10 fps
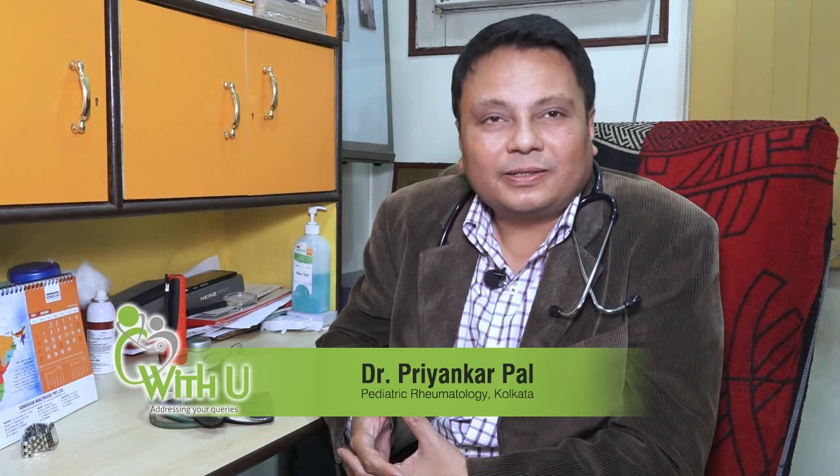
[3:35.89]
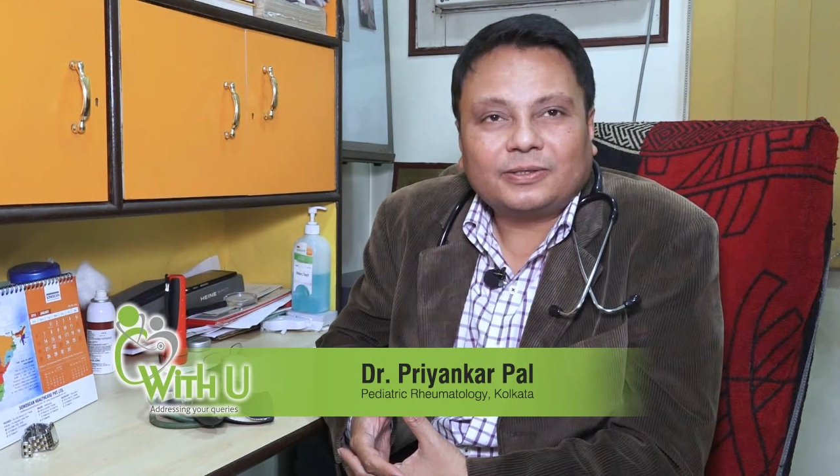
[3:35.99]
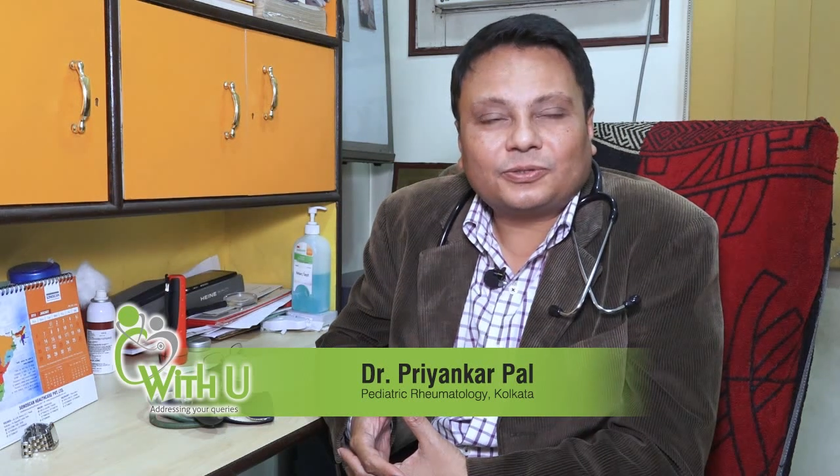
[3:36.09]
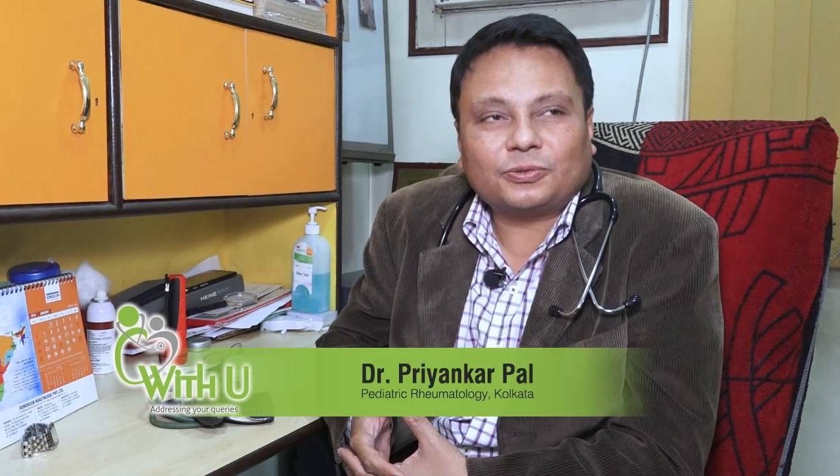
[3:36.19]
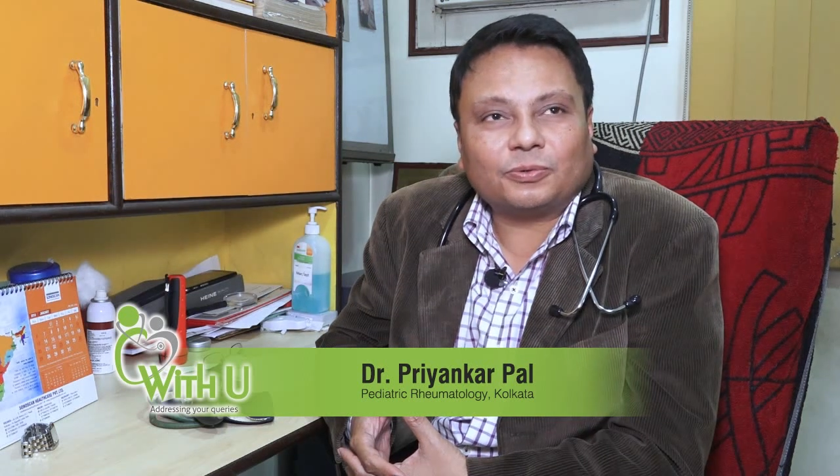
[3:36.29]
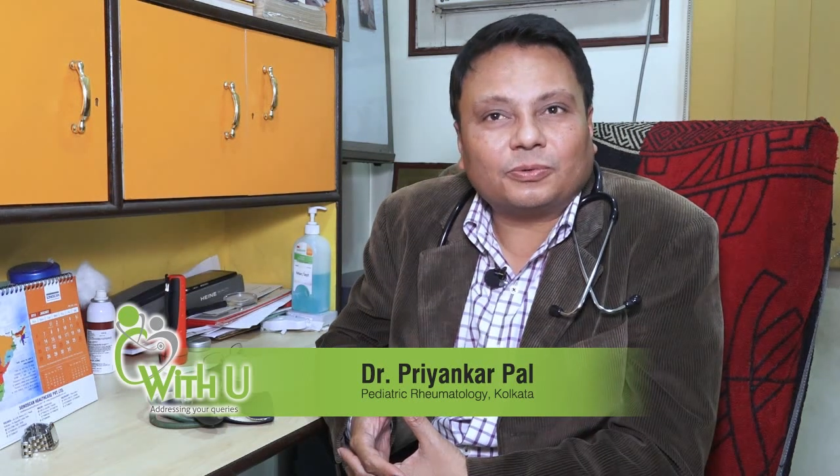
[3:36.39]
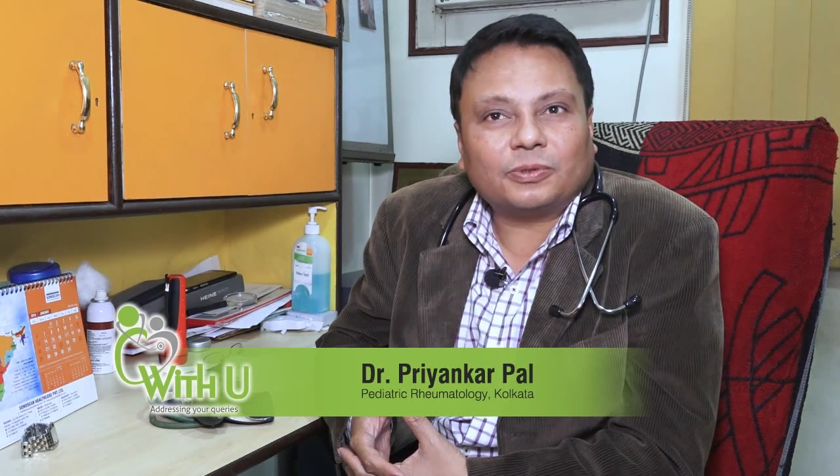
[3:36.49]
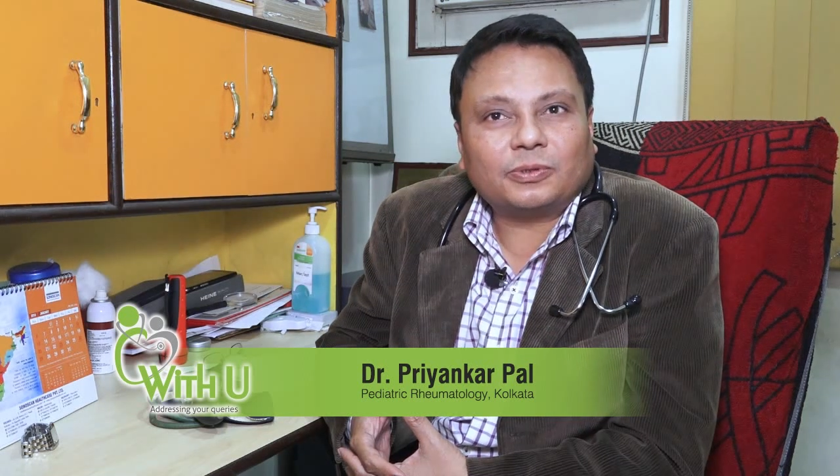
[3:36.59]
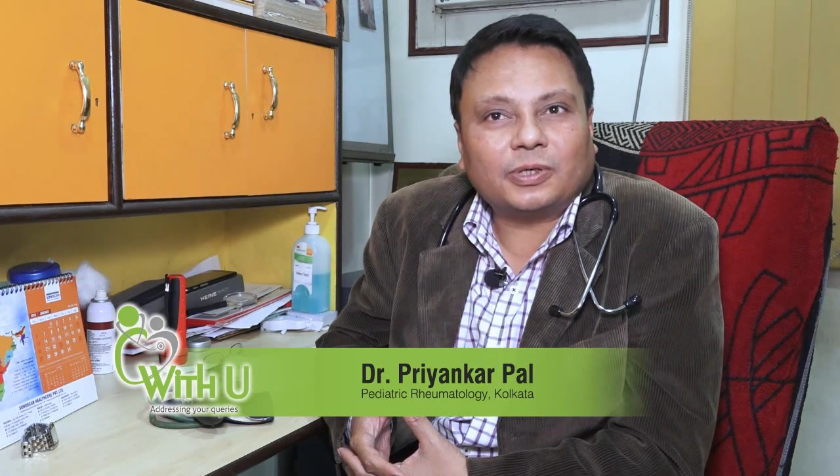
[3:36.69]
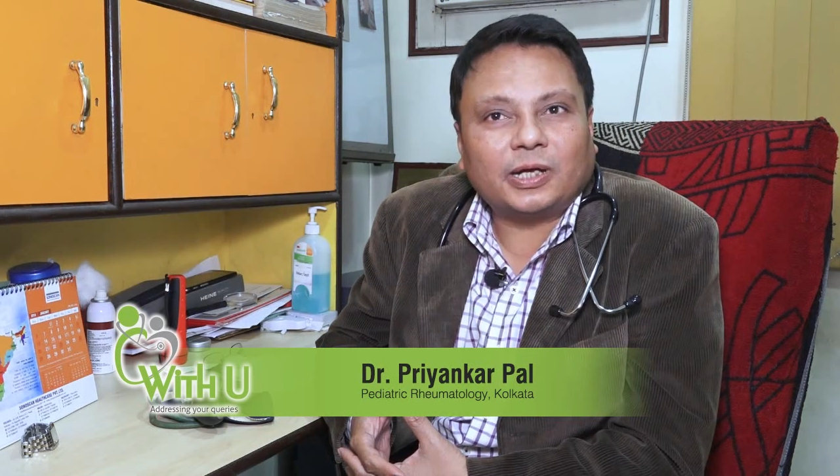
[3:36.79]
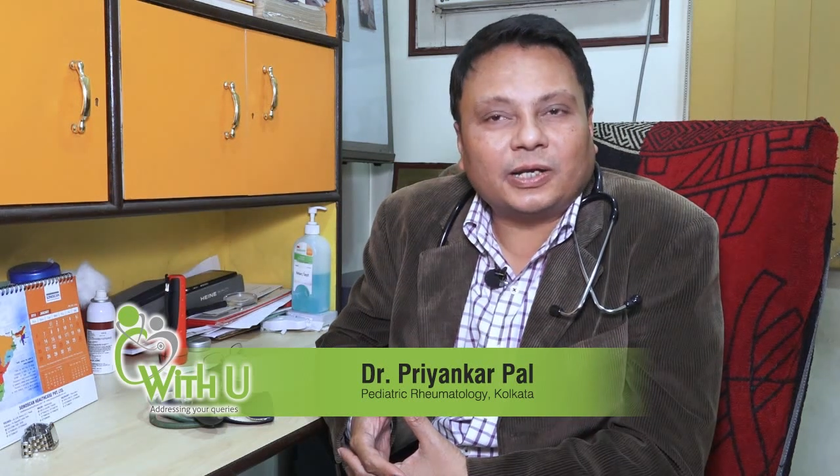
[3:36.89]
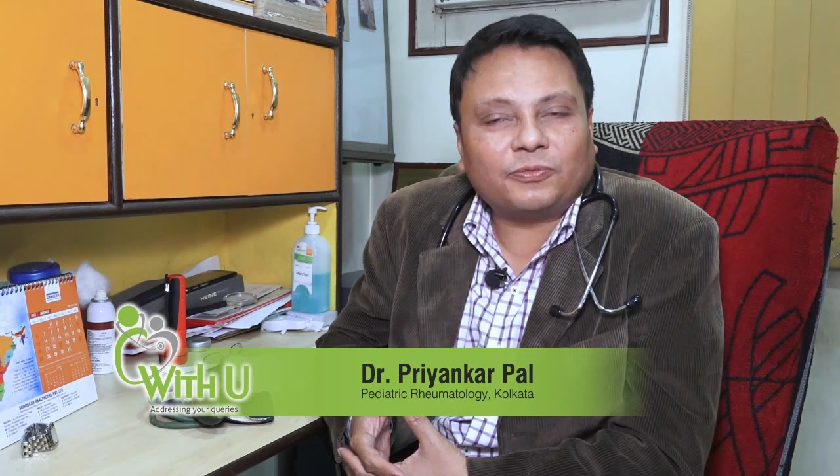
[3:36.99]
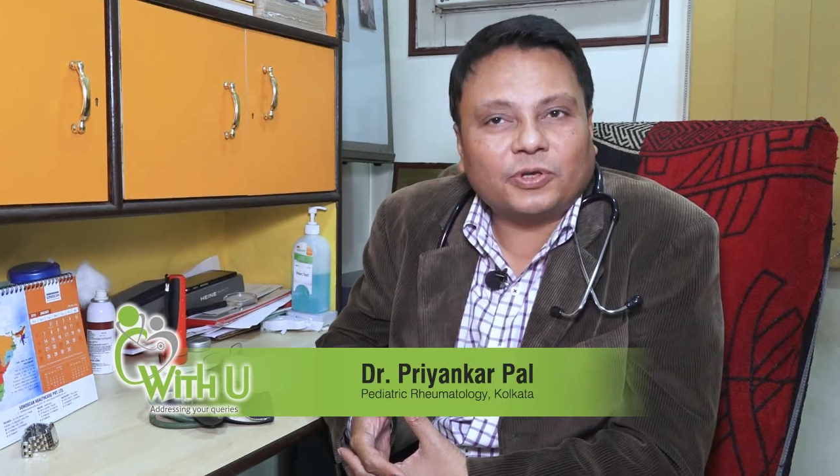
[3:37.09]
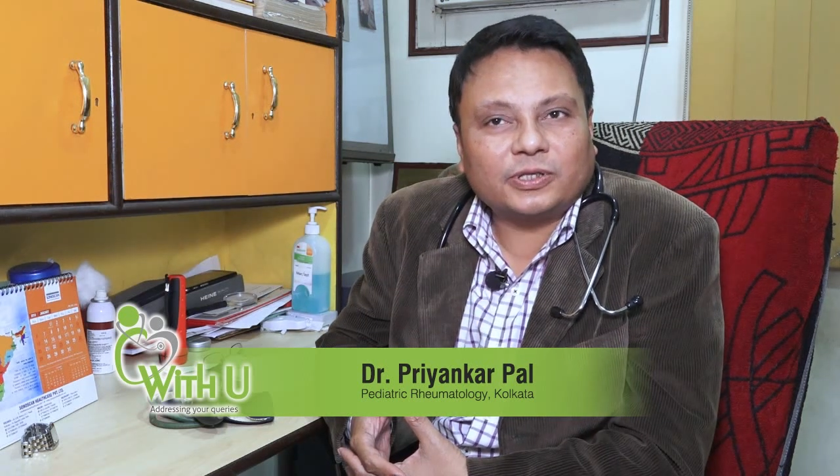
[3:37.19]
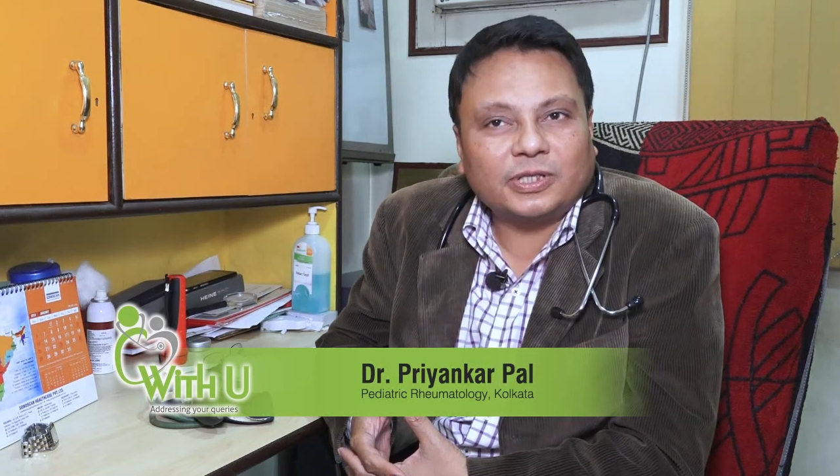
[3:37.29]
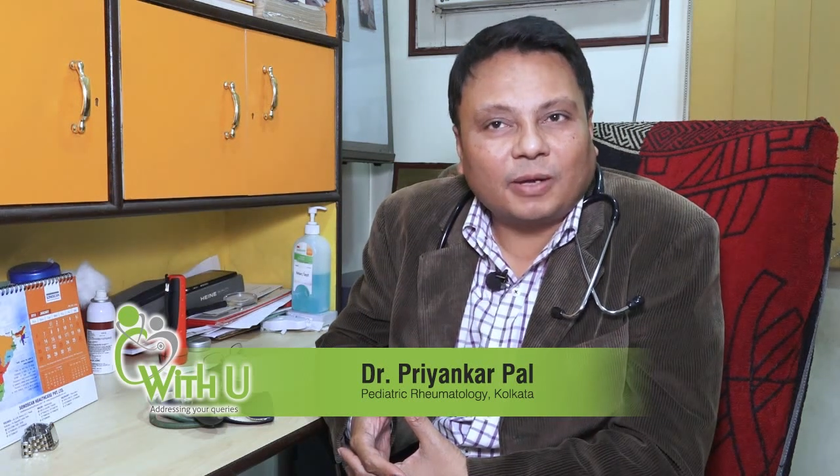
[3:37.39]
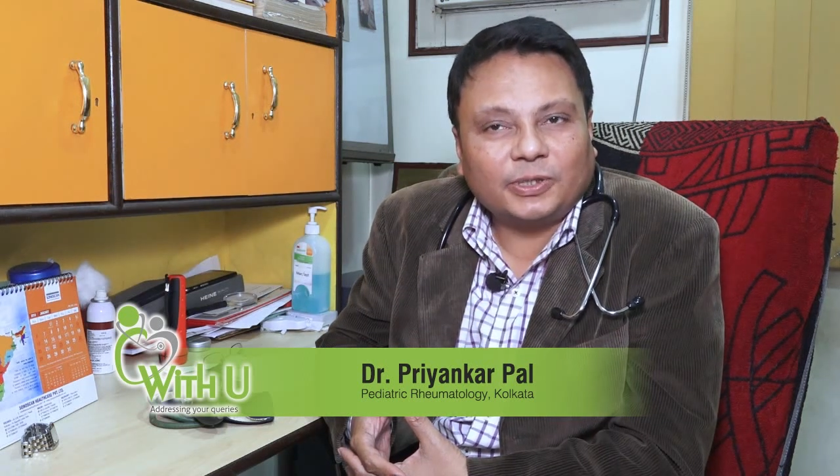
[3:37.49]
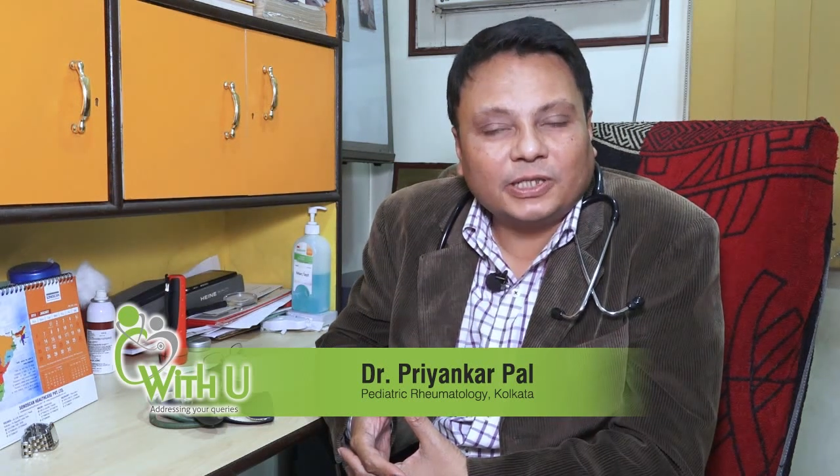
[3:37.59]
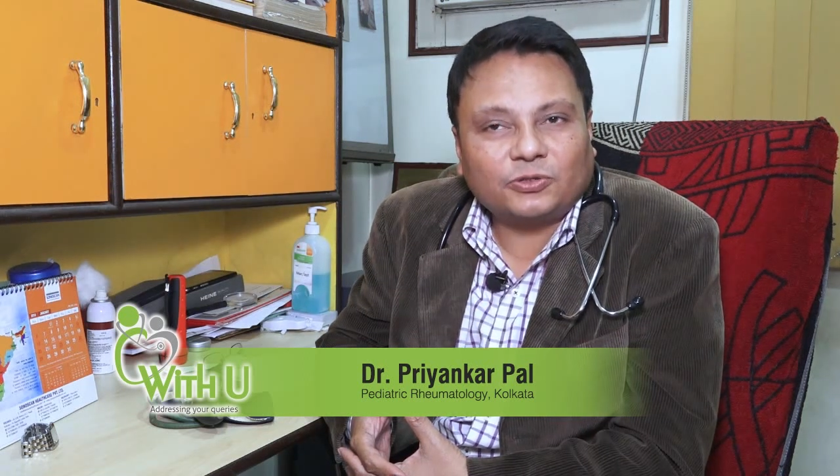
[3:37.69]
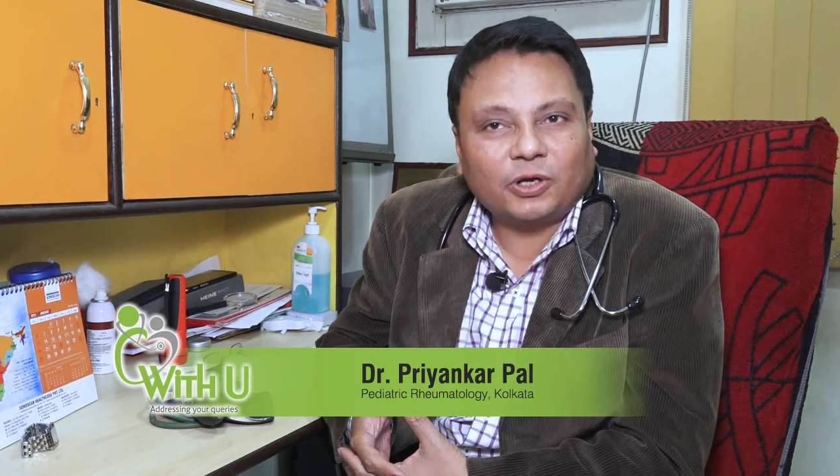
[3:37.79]
So, and if you
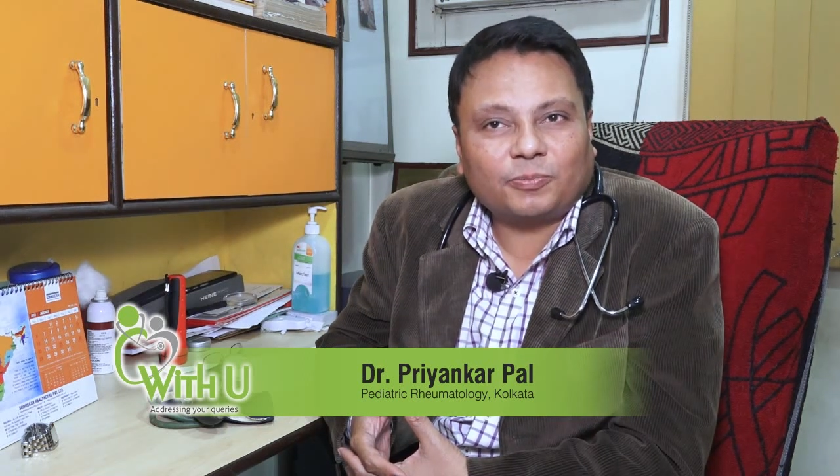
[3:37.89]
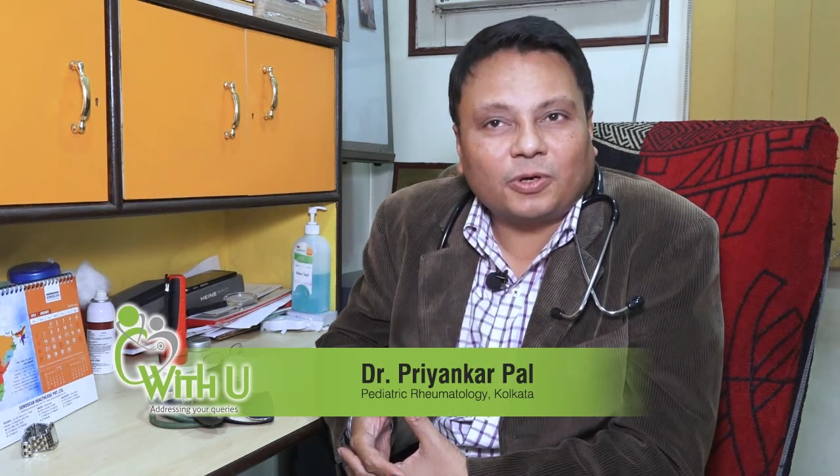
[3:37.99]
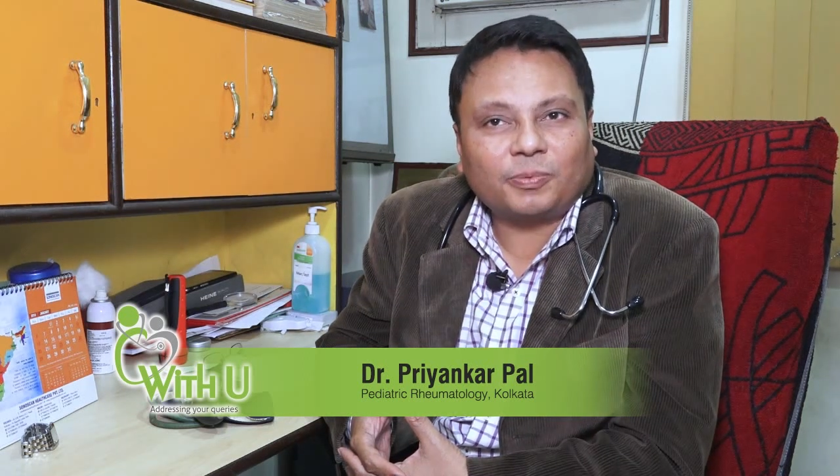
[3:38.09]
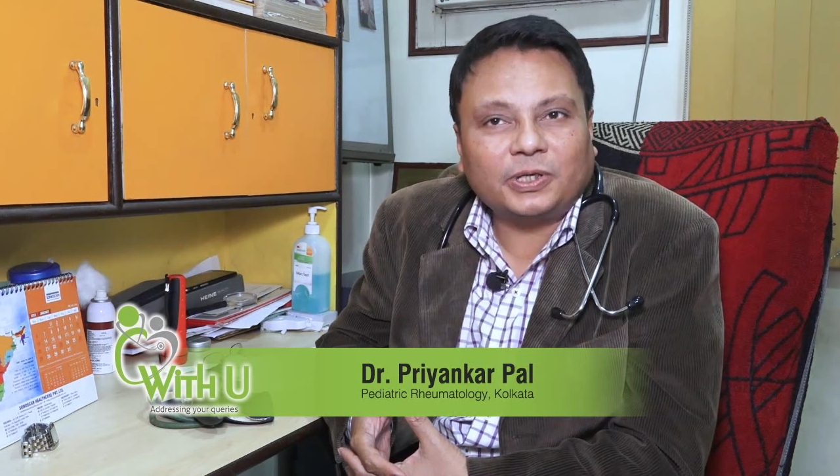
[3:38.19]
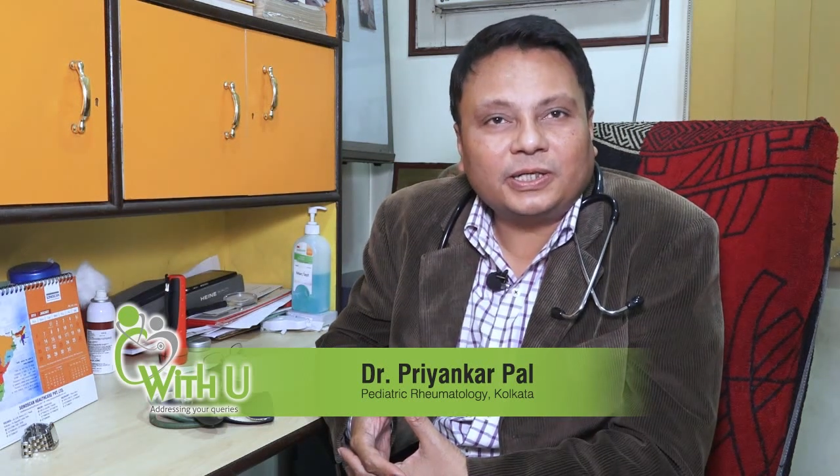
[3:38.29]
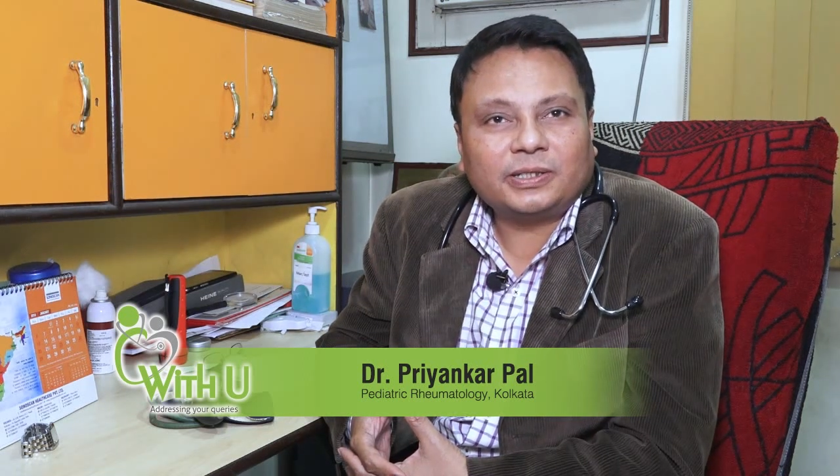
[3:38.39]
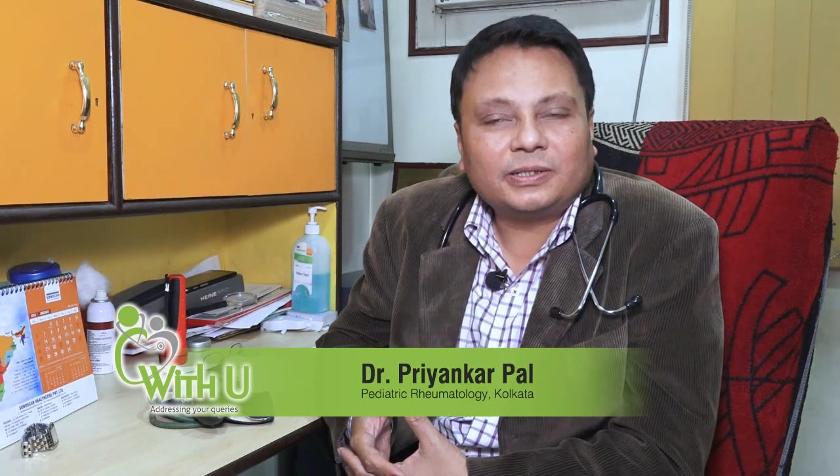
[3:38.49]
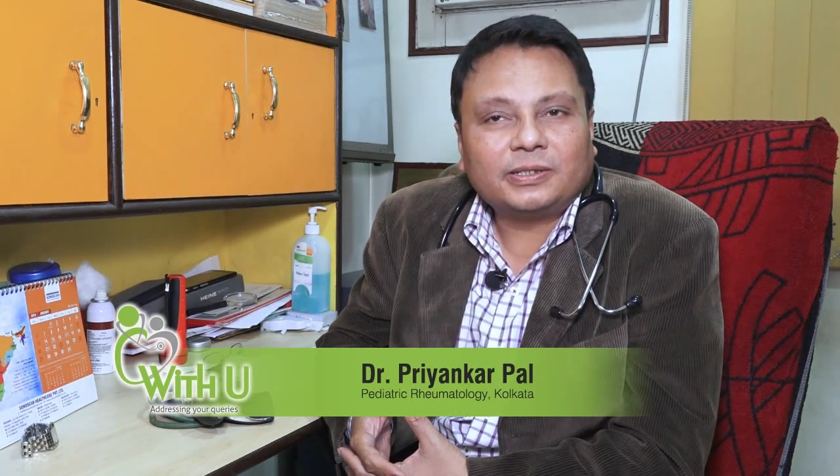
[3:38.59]
examine the joint properly,